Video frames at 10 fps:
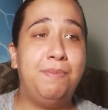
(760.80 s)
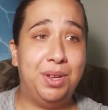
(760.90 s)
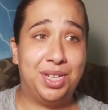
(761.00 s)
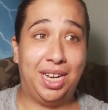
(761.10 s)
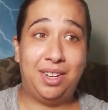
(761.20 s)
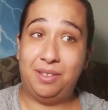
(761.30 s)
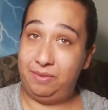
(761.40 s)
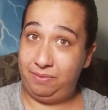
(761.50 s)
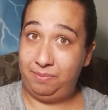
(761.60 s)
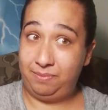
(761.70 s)
of Music
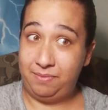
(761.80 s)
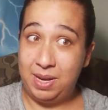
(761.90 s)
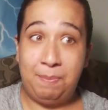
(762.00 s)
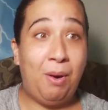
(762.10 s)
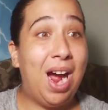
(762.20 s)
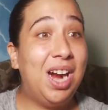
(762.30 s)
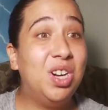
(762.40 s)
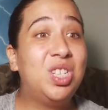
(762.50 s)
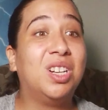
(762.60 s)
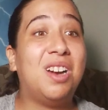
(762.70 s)

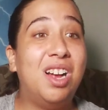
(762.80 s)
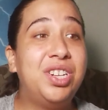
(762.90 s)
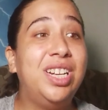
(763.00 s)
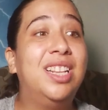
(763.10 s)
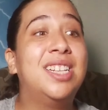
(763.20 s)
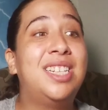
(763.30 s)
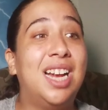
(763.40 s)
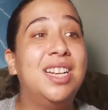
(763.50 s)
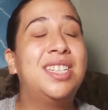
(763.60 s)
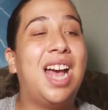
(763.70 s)
prior to launching the
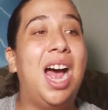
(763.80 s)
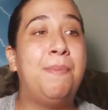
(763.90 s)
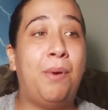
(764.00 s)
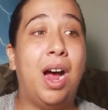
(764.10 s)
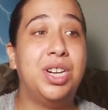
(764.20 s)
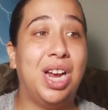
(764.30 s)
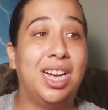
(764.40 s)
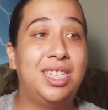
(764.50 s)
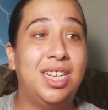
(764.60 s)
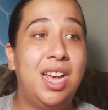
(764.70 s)
Said the Sky
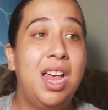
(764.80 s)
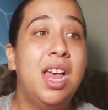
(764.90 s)
project,